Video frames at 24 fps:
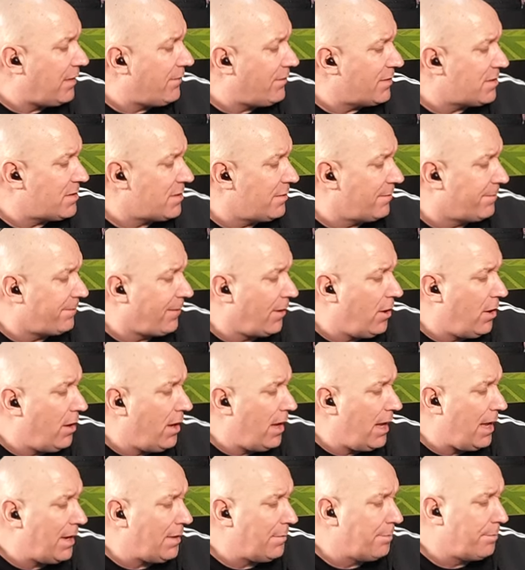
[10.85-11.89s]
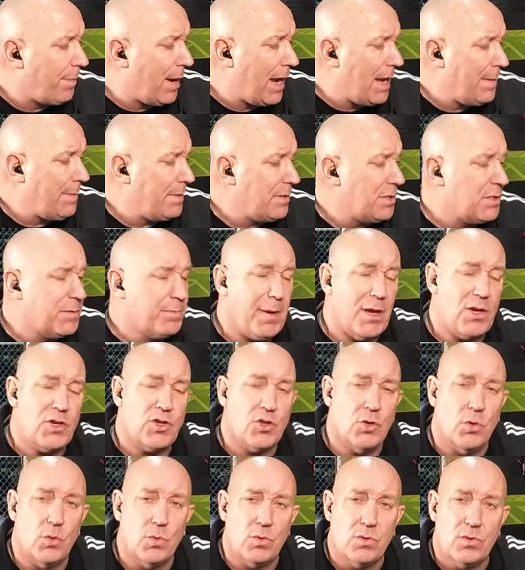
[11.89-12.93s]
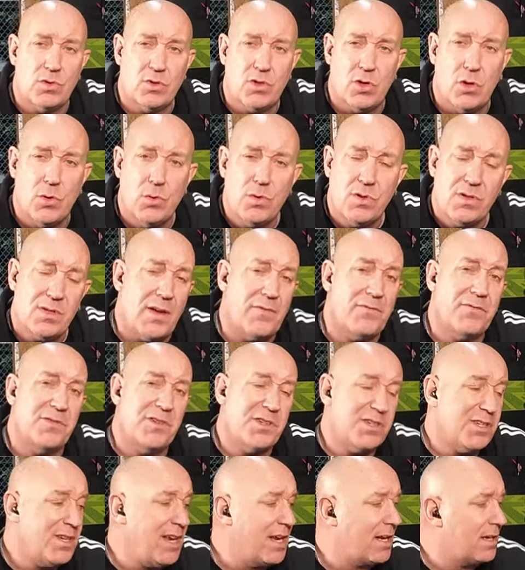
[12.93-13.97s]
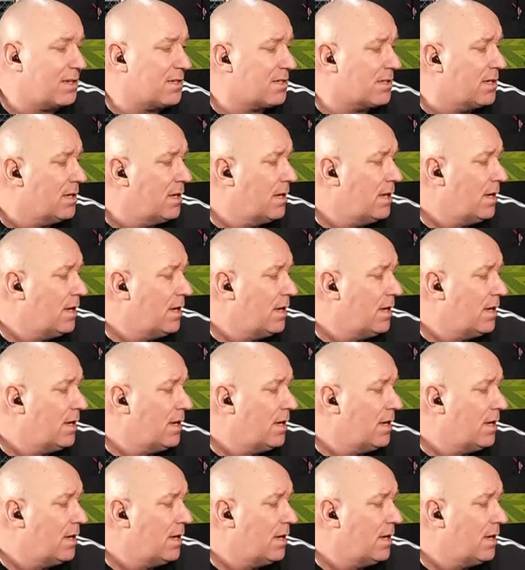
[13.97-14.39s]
This is a Feuerhand Baby Special 276